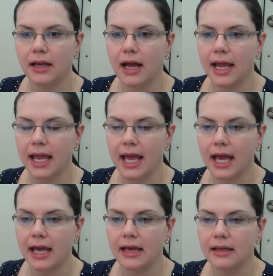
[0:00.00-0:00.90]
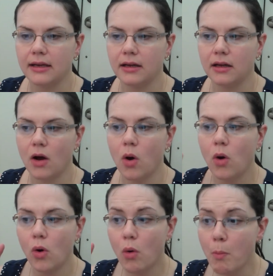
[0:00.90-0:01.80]
I had a
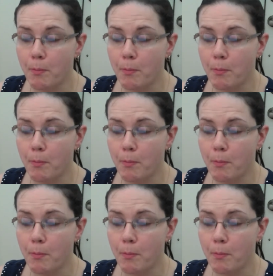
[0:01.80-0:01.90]
whole